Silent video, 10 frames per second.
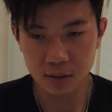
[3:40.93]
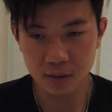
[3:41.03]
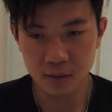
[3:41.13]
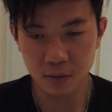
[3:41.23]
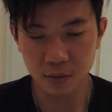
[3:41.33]

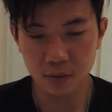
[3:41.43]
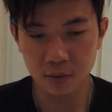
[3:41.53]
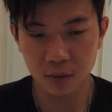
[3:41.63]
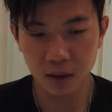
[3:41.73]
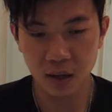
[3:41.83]

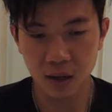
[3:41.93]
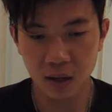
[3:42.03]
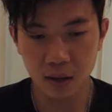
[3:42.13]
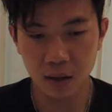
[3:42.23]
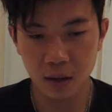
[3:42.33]
so
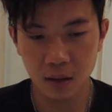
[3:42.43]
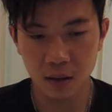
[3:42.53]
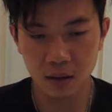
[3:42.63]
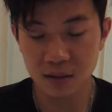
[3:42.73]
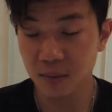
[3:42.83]

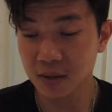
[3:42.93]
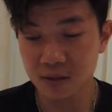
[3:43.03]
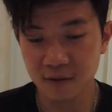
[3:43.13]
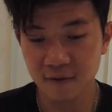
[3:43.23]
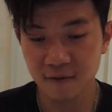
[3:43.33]

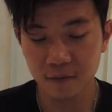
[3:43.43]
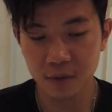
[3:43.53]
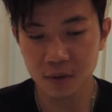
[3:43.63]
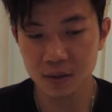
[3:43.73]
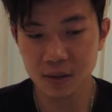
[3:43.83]
expensive,
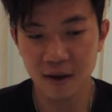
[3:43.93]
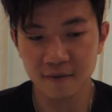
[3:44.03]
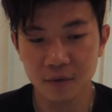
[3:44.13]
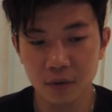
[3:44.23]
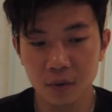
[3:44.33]
we just
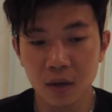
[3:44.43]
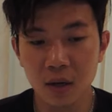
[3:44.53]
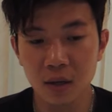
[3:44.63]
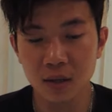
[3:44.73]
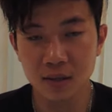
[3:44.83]
have to
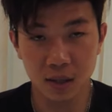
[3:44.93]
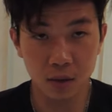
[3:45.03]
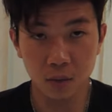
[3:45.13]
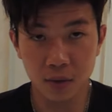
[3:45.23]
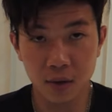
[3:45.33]

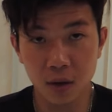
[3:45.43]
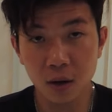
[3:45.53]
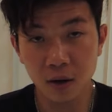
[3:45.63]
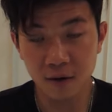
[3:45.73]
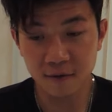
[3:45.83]
settle with the
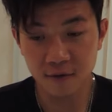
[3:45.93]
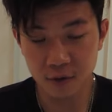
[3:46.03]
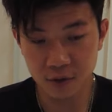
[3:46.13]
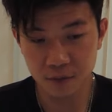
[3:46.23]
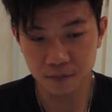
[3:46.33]
knockoff
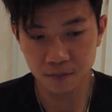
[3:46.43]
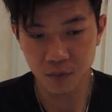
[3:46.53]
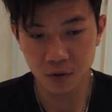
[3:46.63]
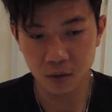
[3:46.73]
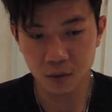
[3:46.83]
version.
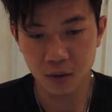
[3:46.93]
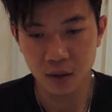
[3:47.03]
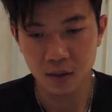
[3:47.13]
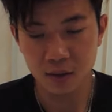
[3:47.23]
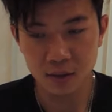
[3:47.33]
You know,
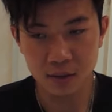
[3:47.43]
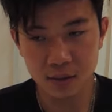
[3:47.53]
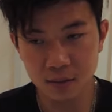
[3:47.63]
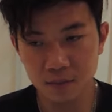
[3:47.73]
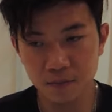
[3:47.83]
that
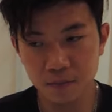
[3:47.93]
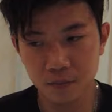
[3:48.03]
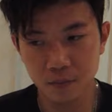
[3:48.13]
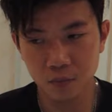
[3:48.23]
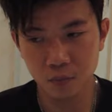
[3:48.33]
doesn't,
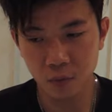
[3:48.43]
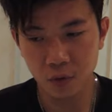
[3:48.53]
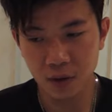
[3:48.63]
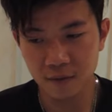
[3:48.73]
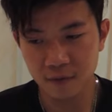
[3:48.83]

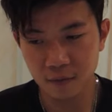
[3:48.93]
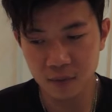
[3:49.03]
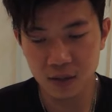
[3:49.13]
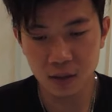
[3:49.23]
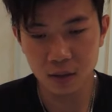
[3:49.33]
okay, for
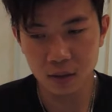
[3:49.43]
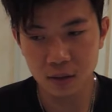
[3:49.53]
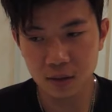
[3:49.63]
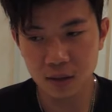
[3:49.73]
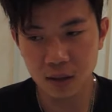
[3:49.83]
me,
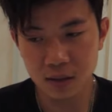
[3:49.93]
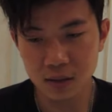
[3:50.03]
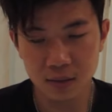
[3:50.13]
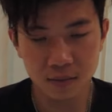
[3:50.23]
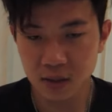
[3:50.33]
that
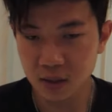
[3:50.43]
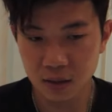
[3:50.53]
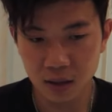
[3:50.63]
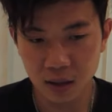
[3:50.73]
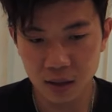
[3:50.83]
doesn't
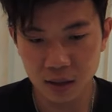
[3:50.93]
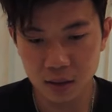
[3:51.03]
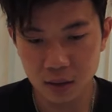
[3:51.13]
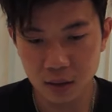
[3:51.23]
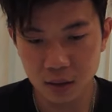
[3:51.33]
mean
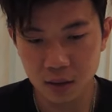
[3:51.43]
I